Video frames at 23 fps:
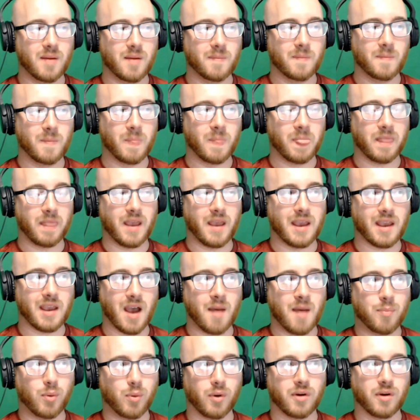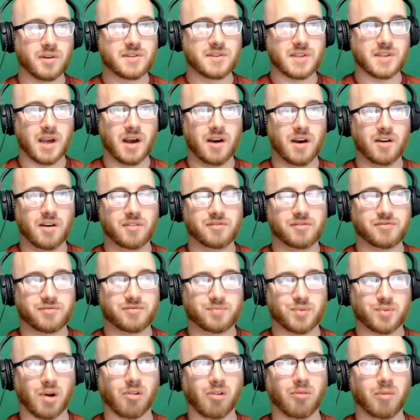Like upwards of
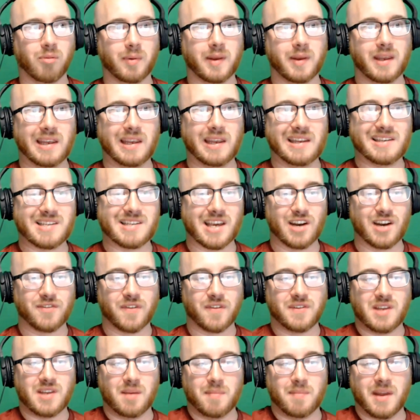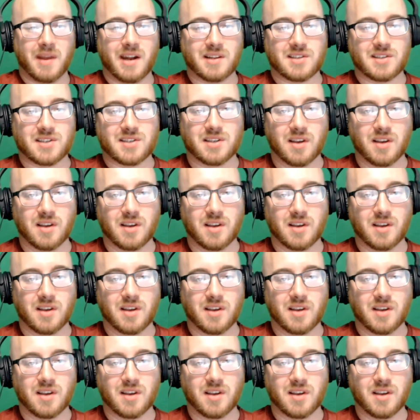probably 10 or 15 minutes,